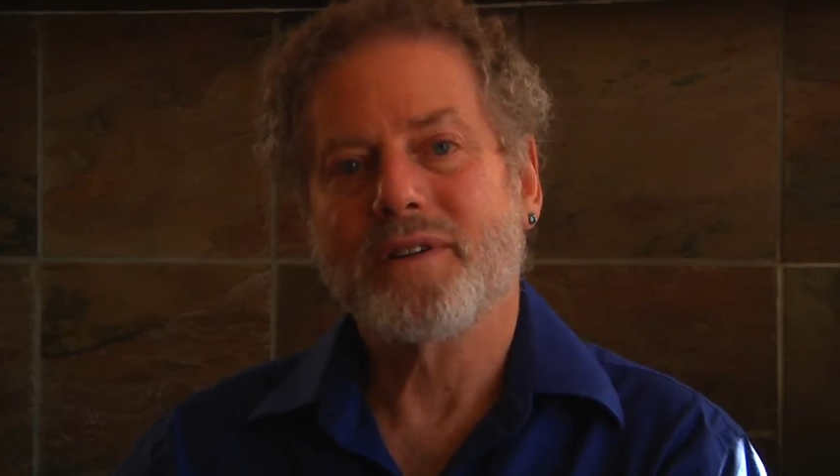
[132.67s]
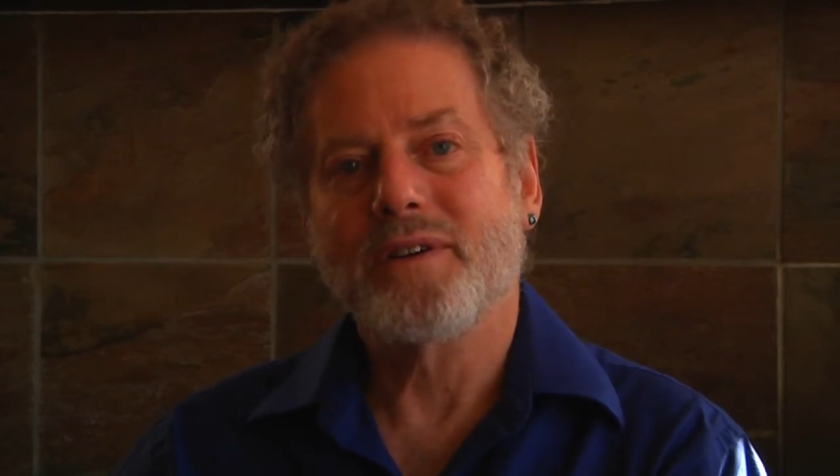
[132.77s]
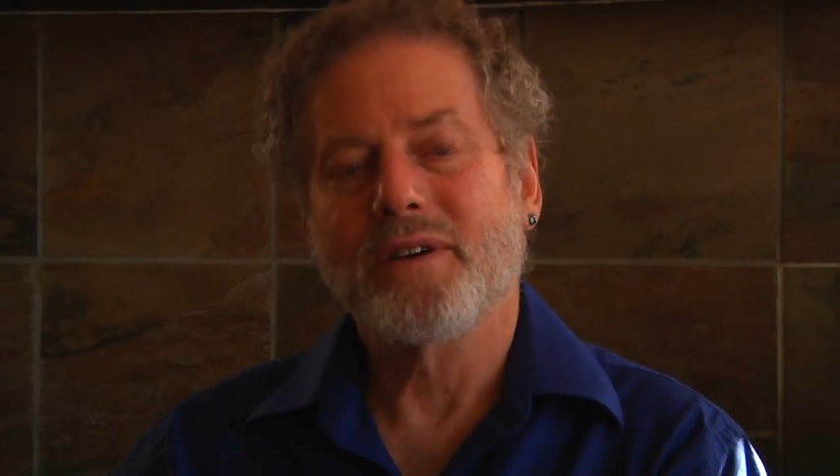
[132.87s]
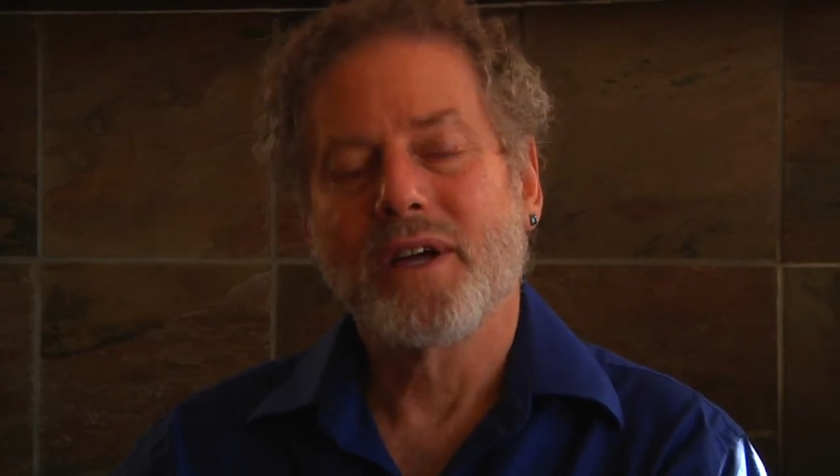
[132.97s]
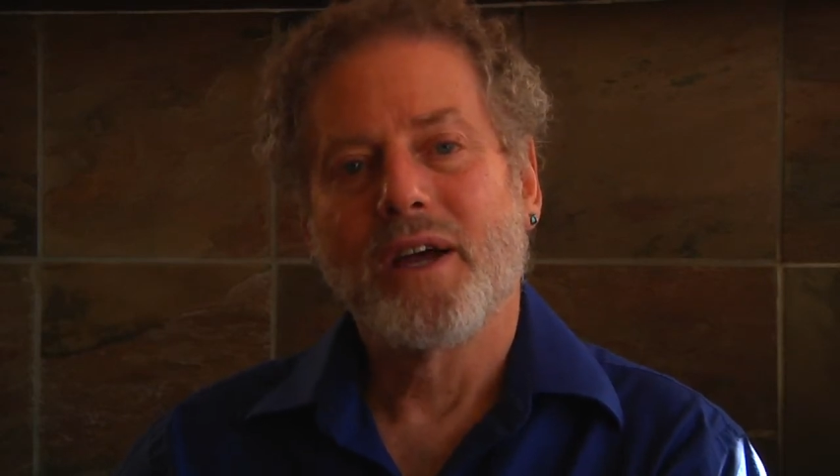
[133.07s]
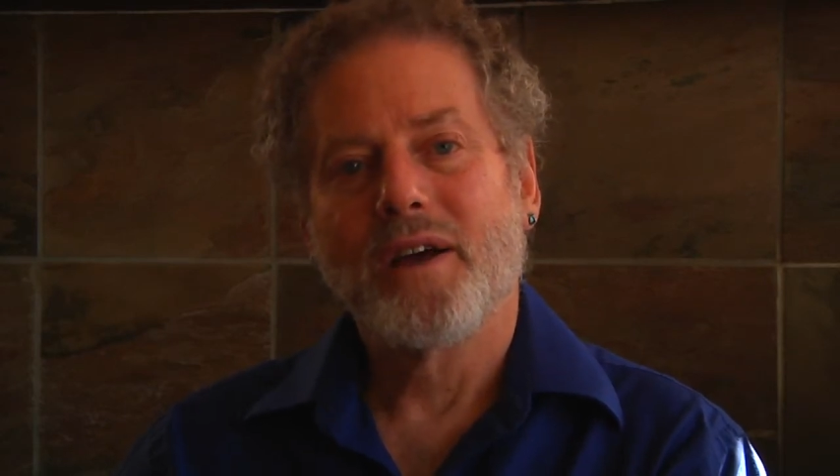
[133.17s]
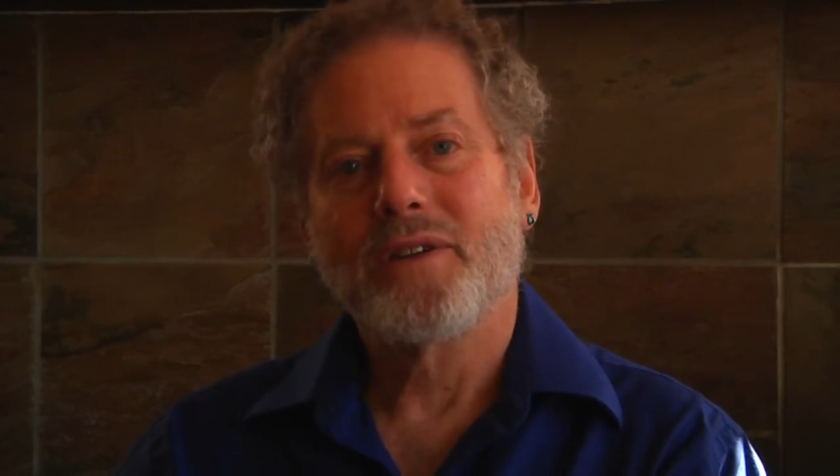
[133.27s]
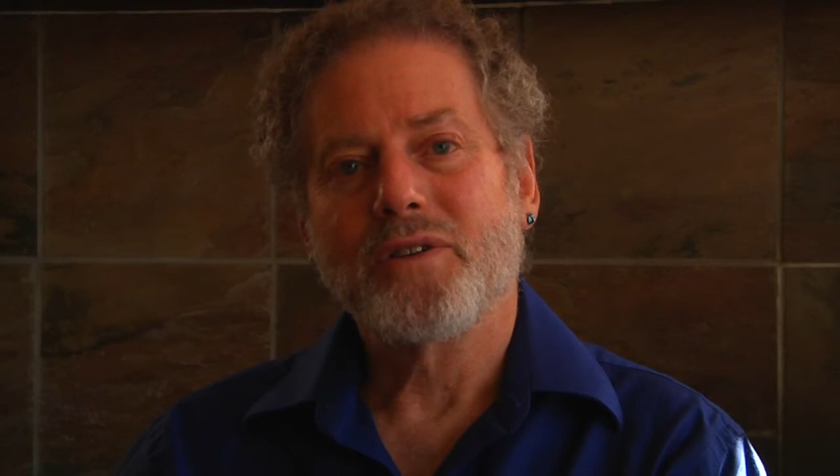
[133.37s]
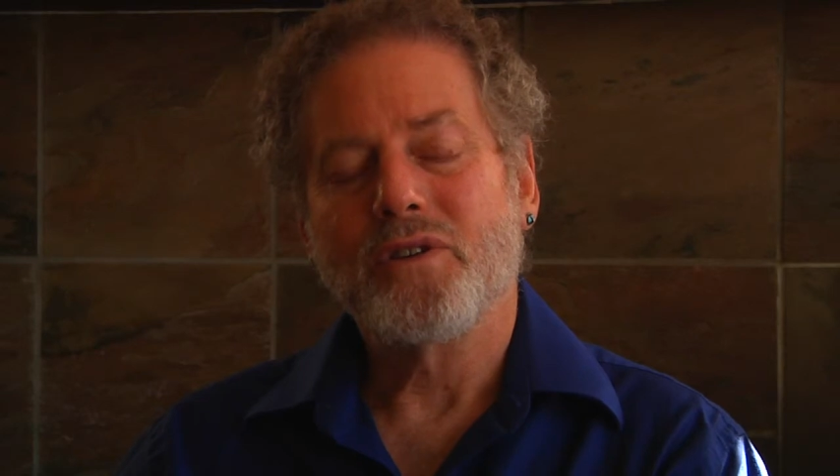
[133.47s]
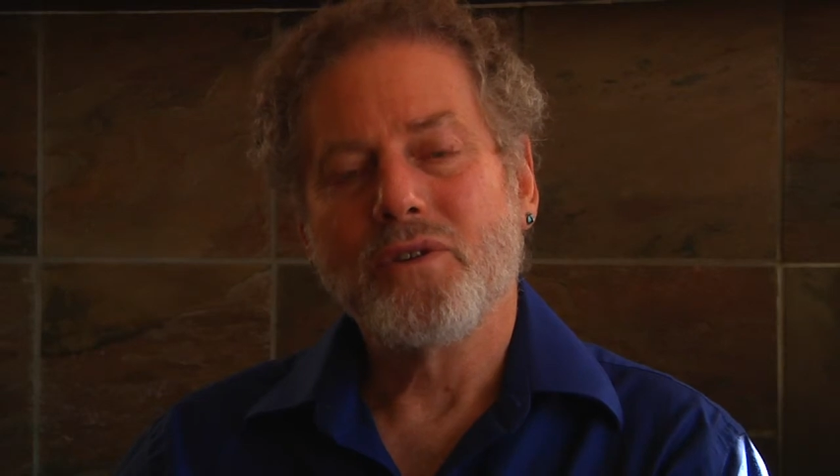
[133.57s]

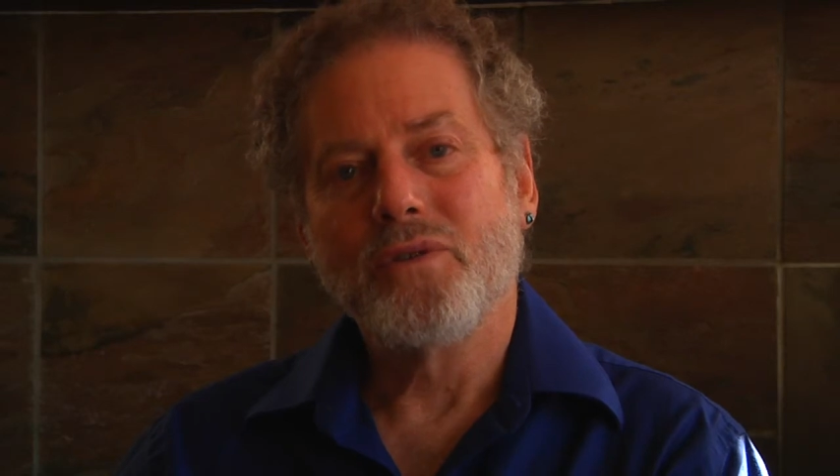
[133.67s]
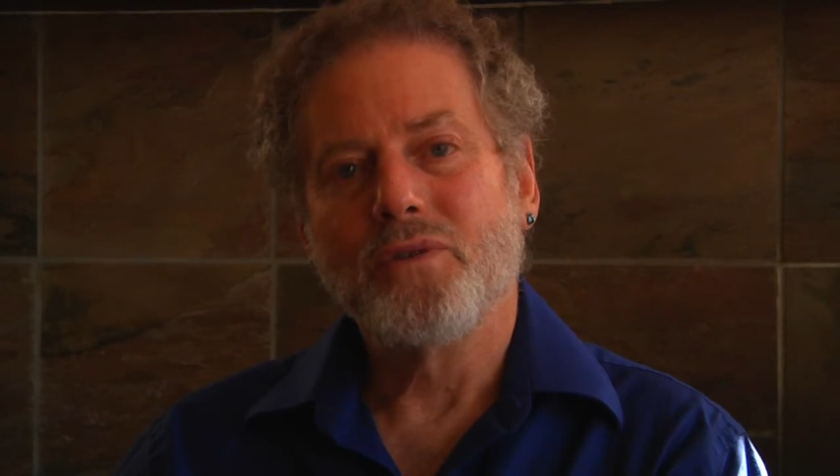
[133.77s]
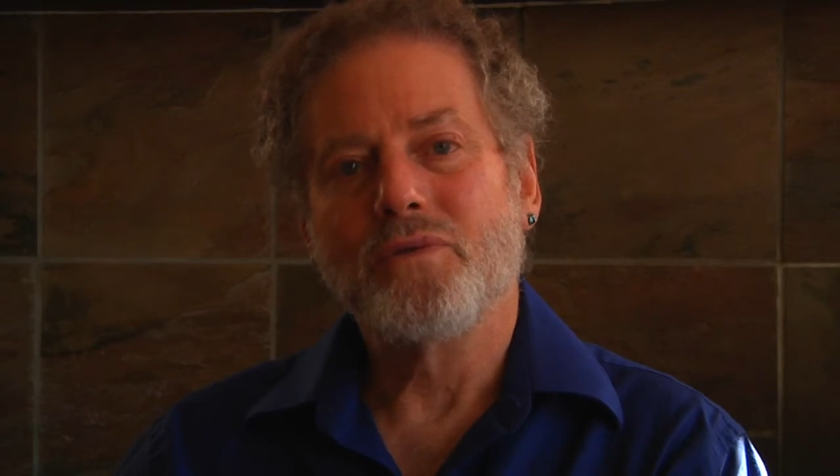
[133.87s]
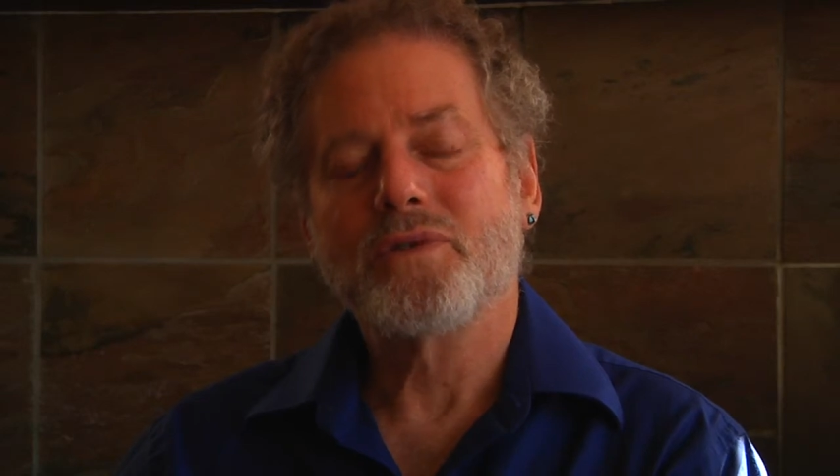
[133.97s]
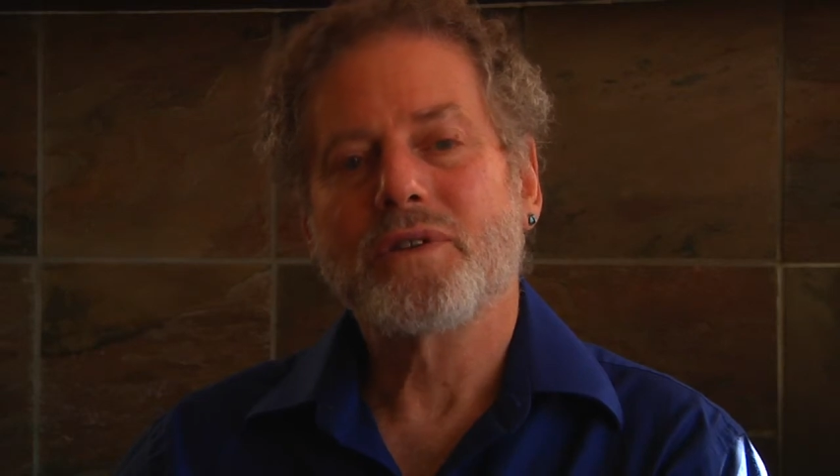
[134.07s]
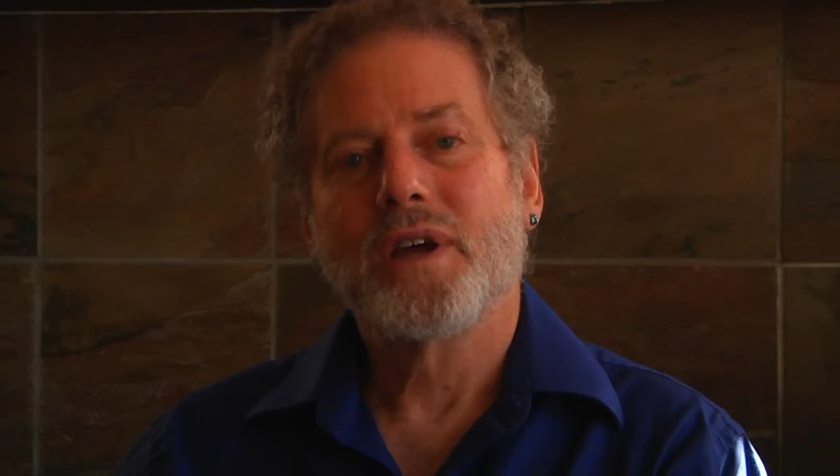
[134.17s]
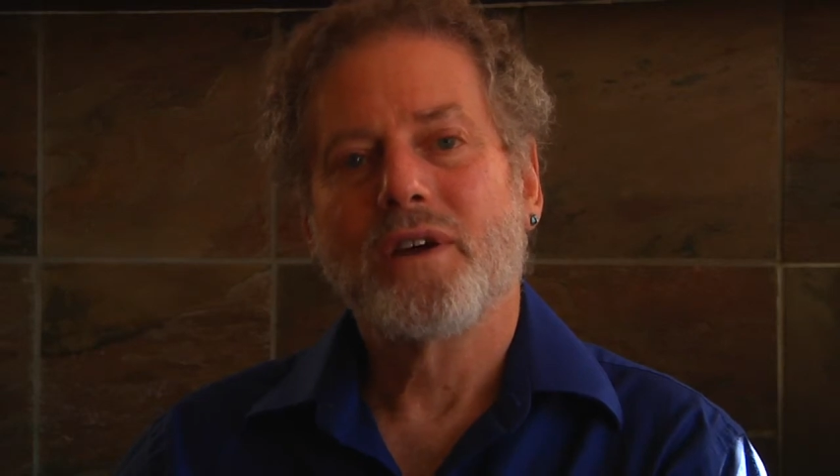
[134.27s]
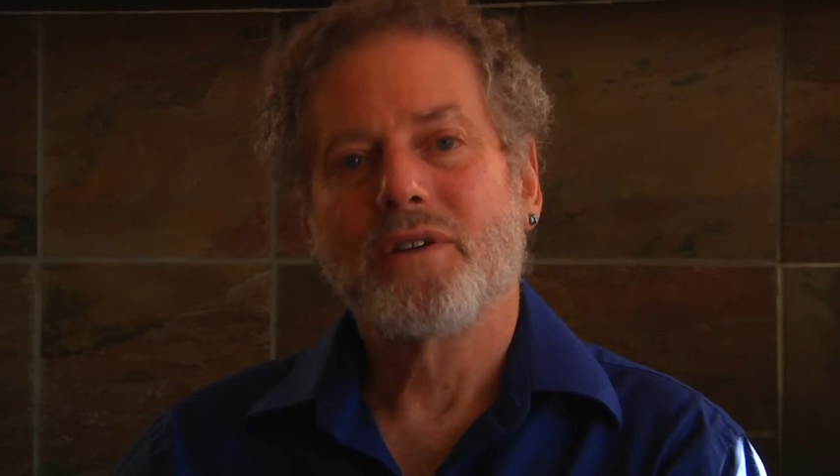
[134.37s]
to use